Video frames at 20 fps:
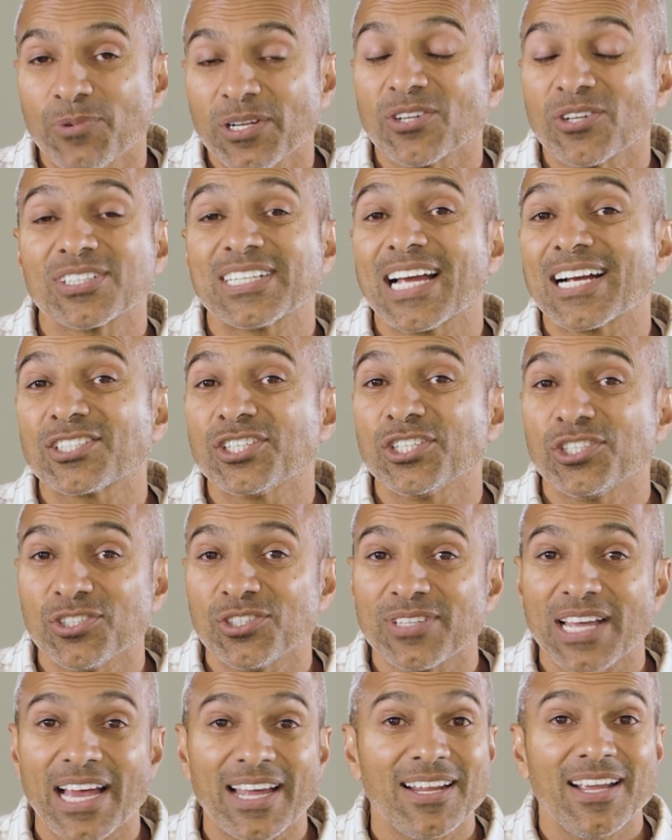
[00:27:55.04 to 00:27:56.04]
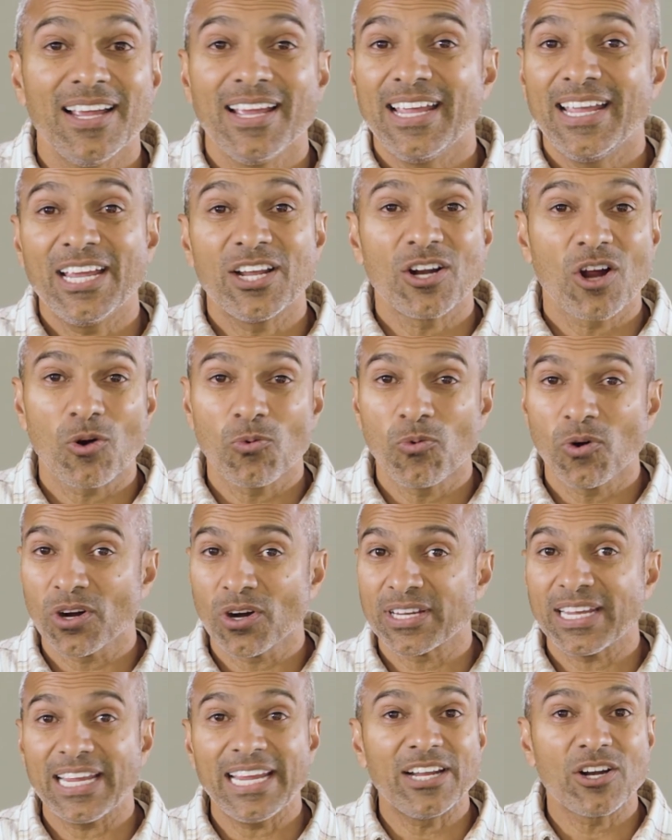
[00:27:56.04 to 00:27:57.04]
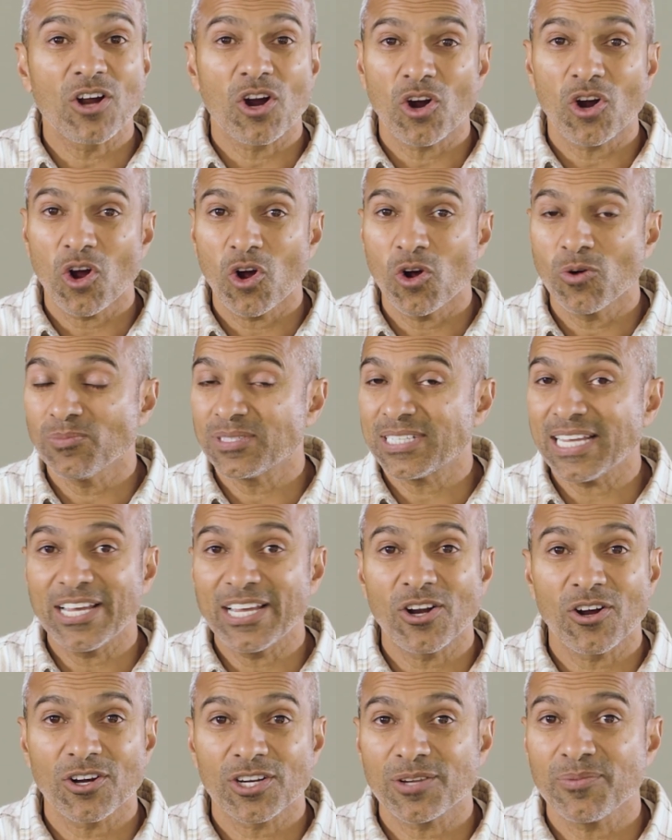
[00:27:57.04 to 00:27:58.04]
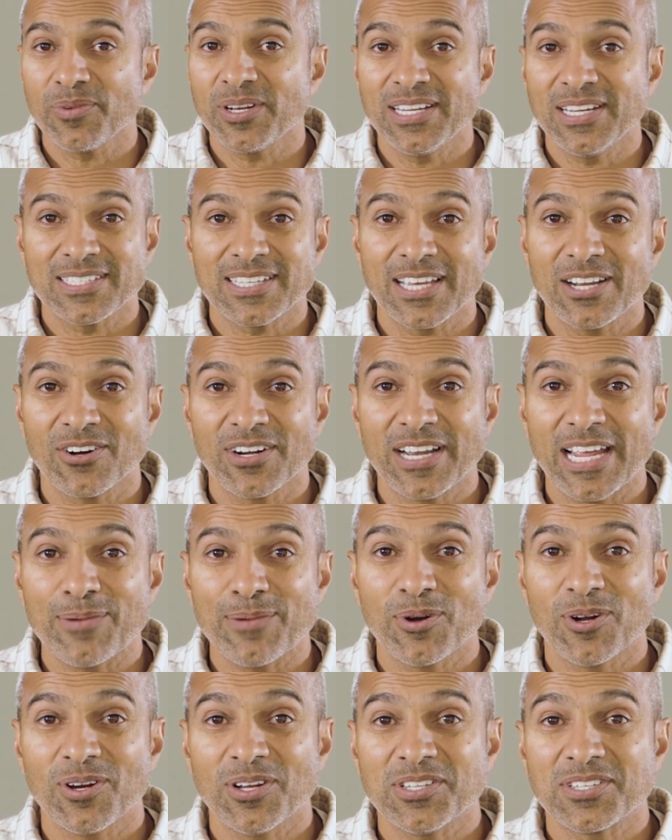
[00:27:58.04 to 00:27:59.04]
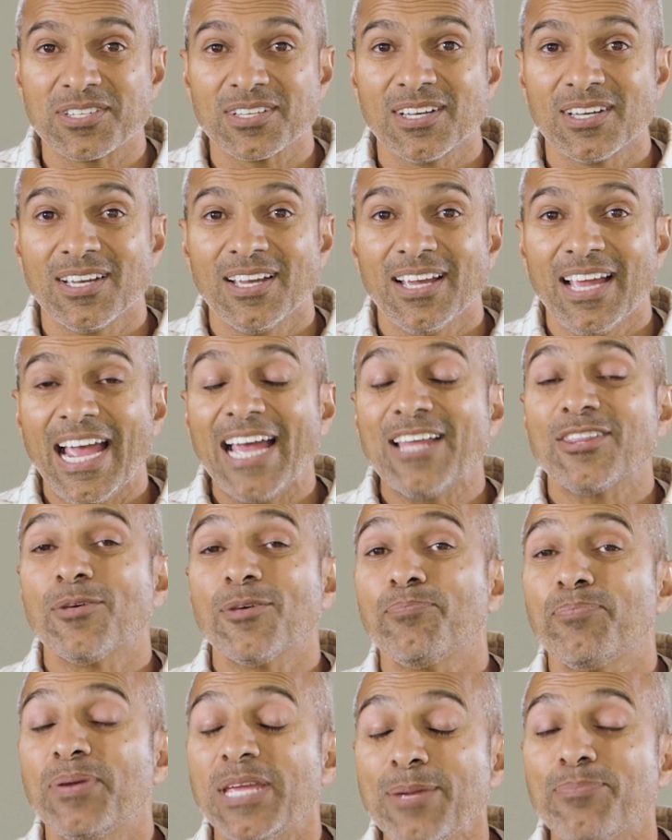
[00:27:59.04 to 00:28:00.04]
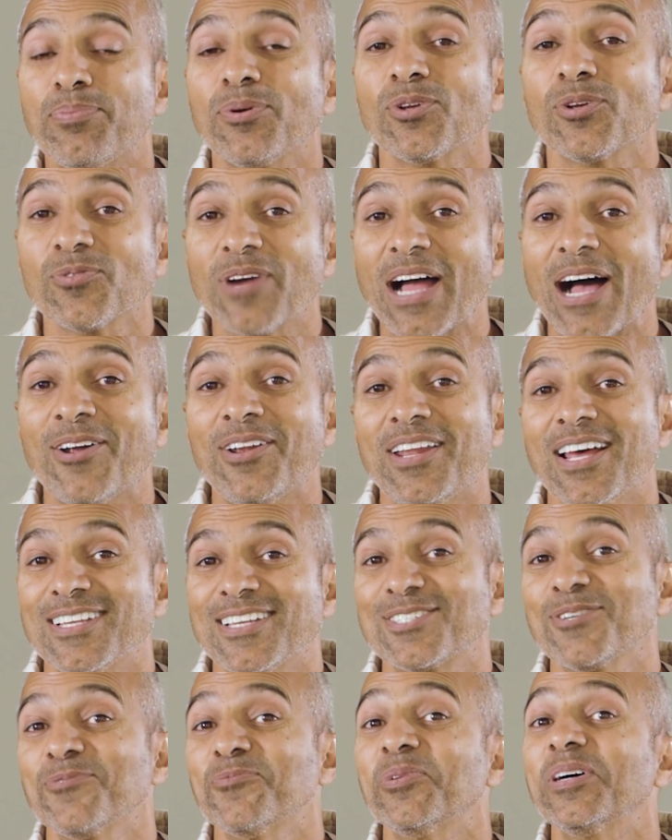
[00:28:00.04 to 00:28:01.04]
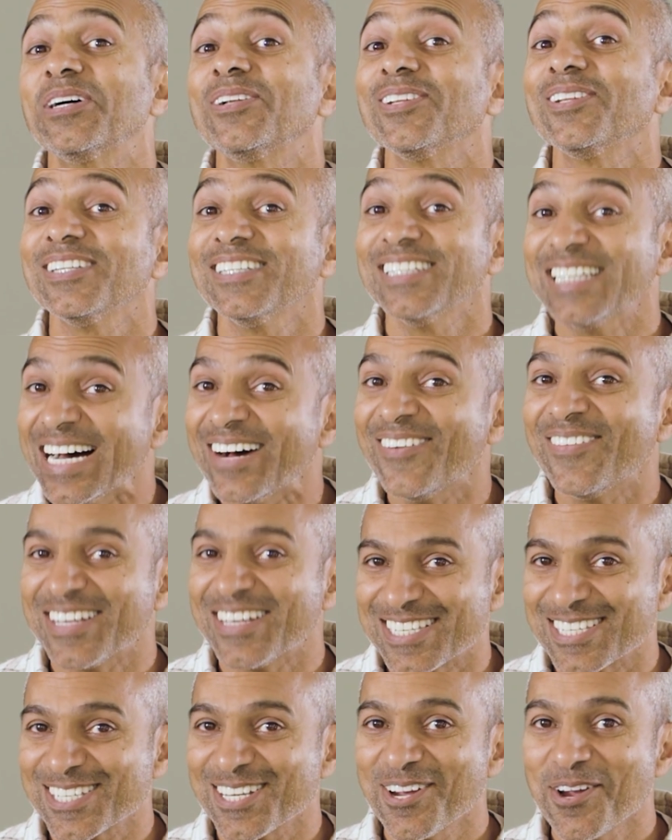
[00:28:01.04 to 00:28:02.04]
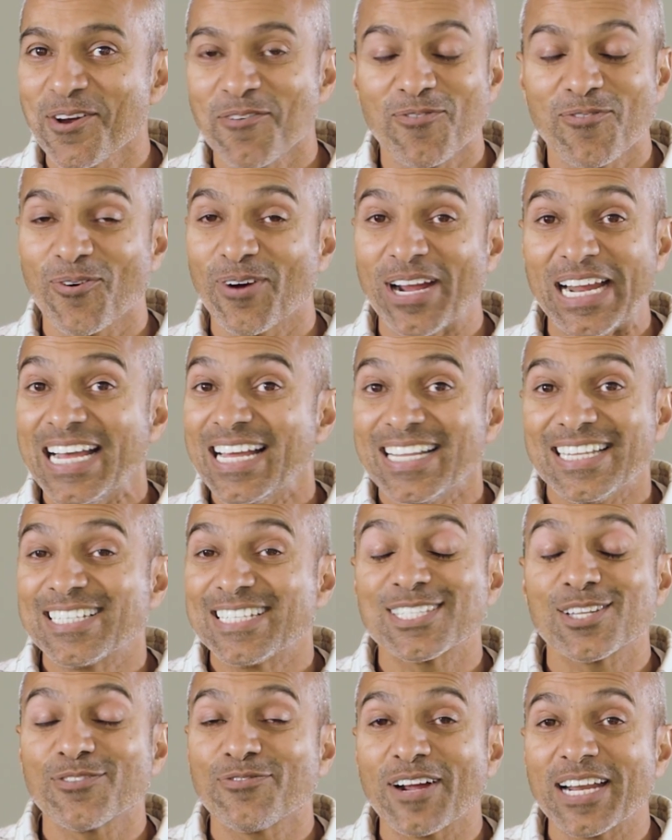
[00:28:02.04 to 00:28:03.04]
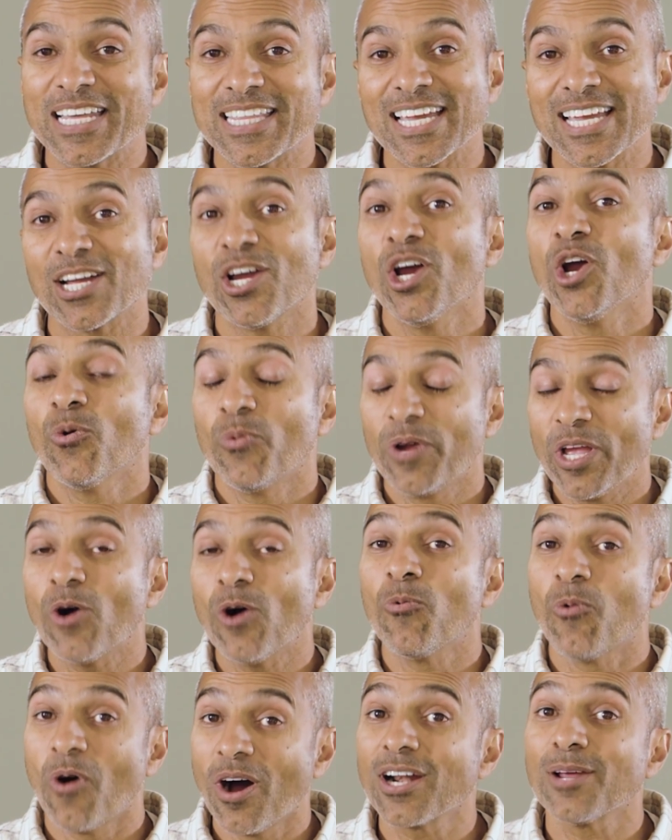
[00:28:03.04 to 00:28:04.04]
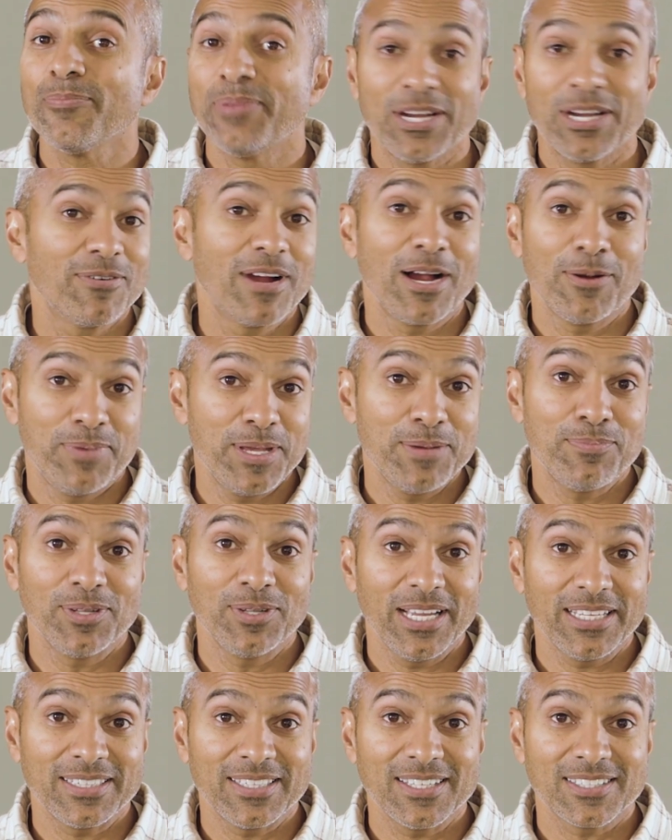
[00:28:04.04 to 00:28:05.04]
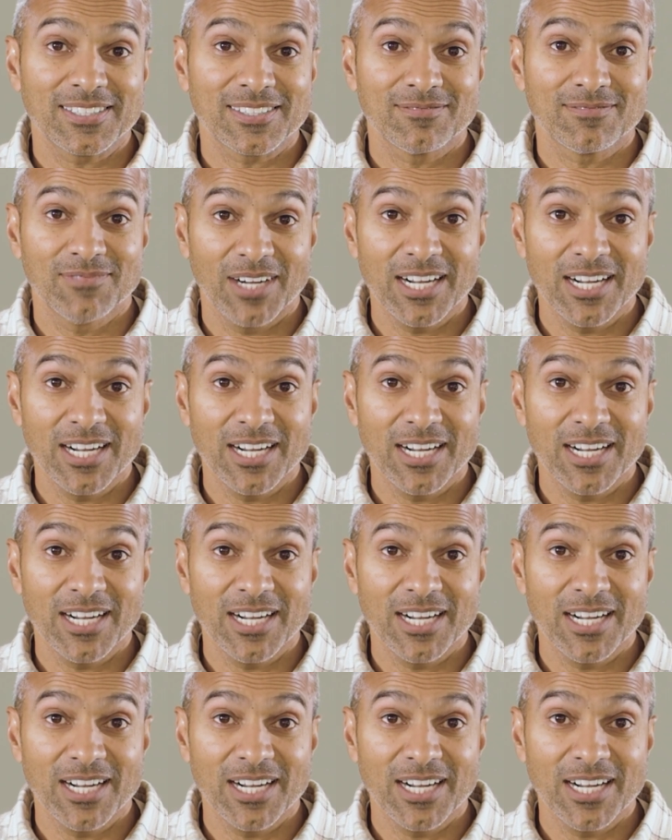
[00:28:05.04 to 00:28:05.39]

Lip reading: to actually do that in our work, in our homes, in our communities, in our neighborhoods. And the people around us will love us for it. This is the funny thing. We all want to be around people like this, right?